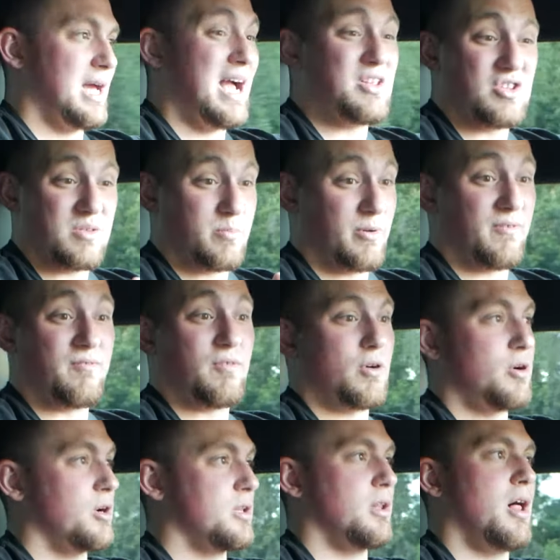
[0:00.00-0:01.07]
I just
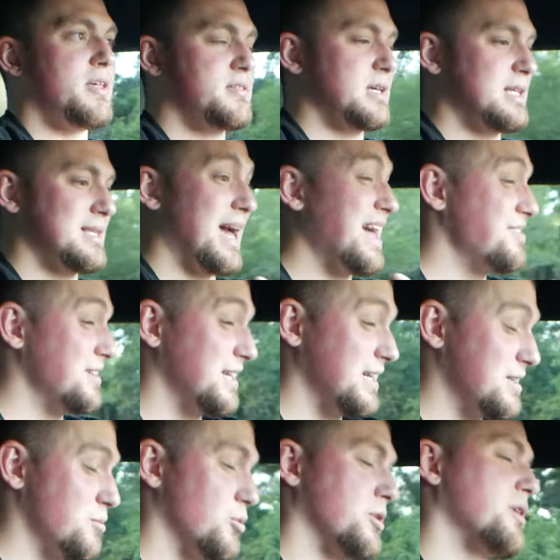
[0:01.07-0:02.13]
prefer cloth seats. I think
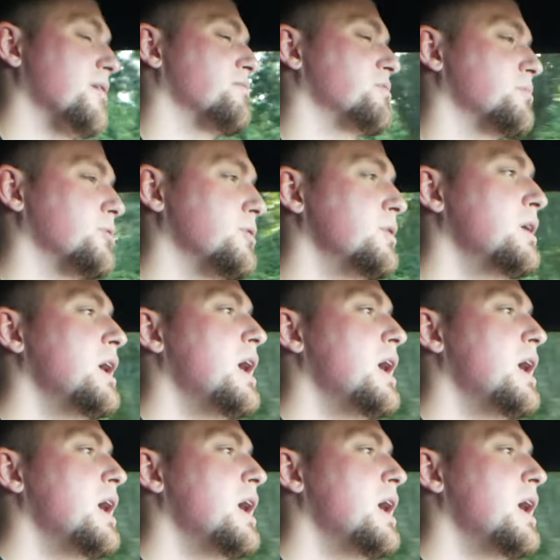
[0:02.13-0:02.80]
it's more comfortable.